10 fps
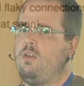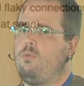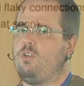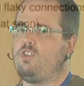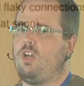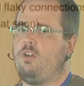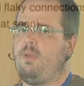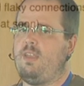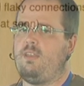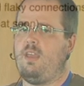which are
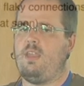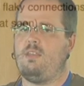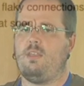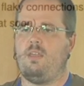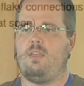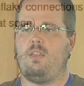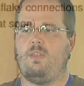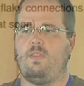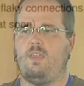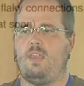maintained
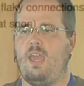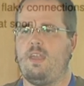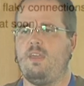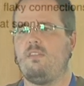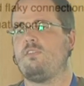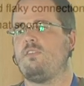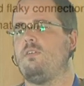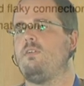in the annex,